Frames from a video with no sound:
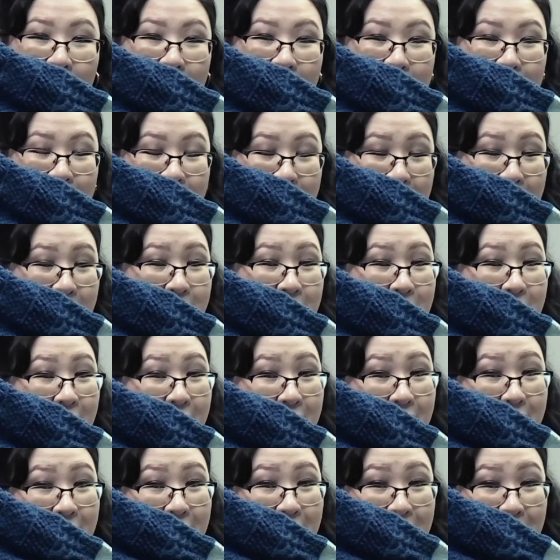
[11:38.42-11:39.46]
This is
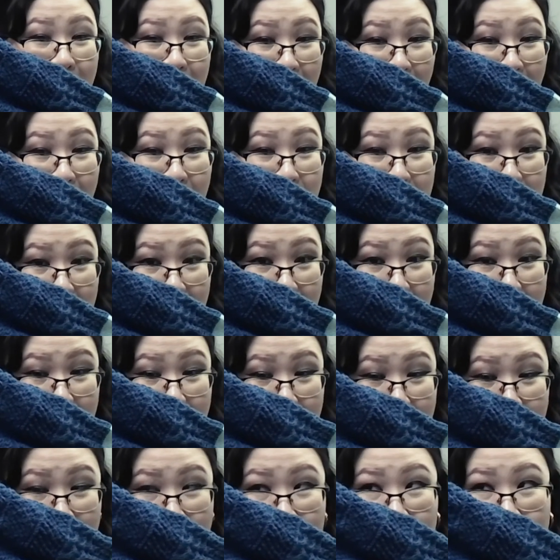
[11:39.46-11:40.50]
like a calf
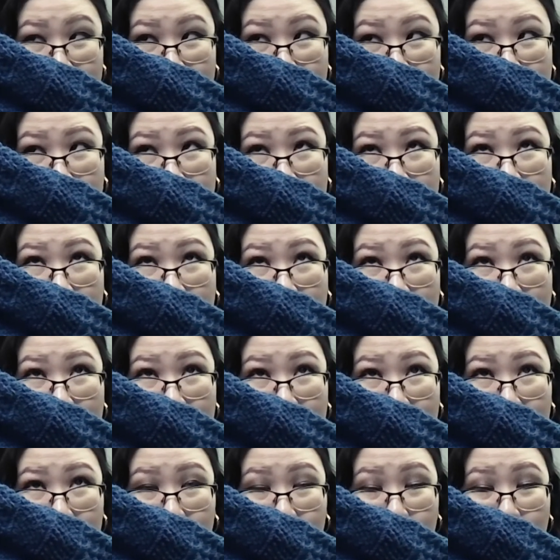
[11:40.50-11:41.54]
size
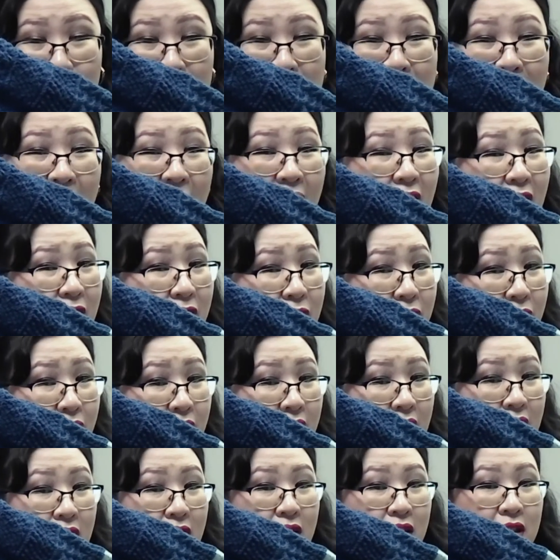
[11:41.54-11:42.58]
calf, mid-calf.
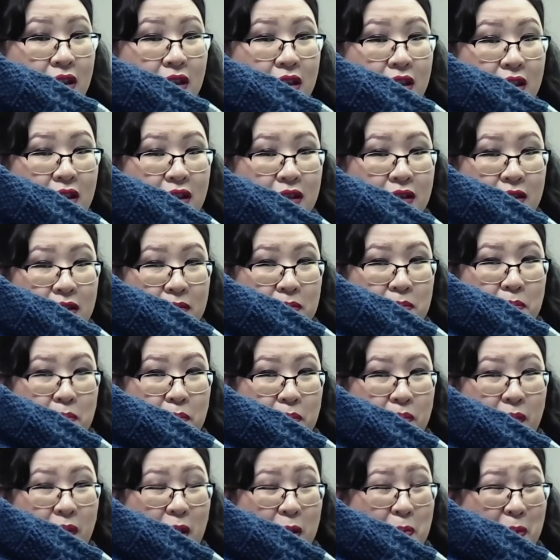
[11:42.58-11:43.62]

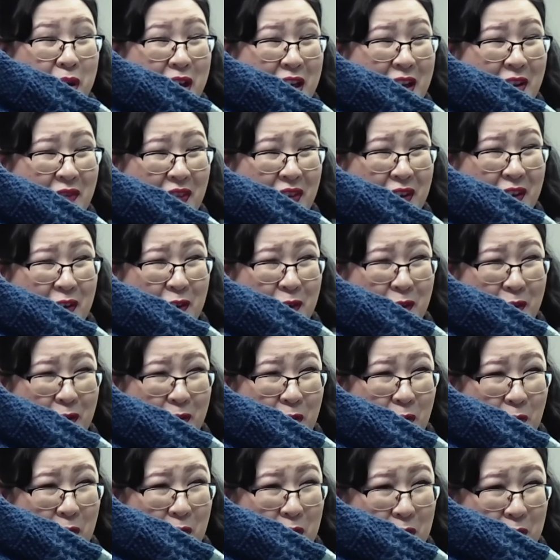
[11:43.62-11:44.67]
It might even
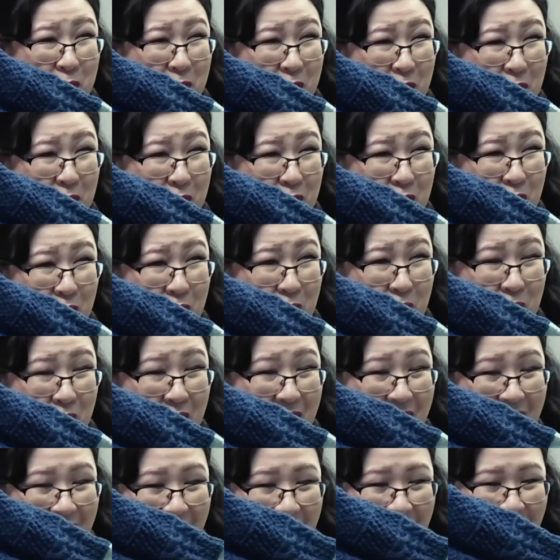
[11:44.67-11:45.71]
go all the way up to
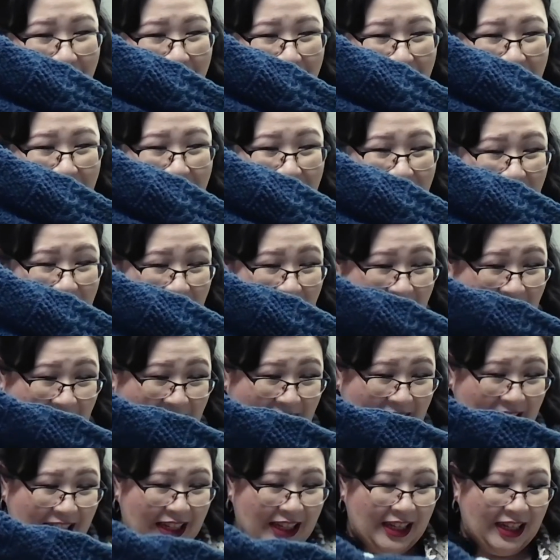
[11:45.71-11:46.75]
my
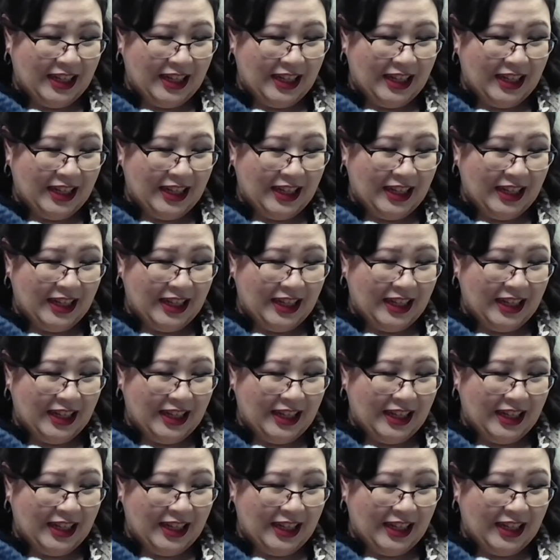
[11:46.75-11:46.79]
knee.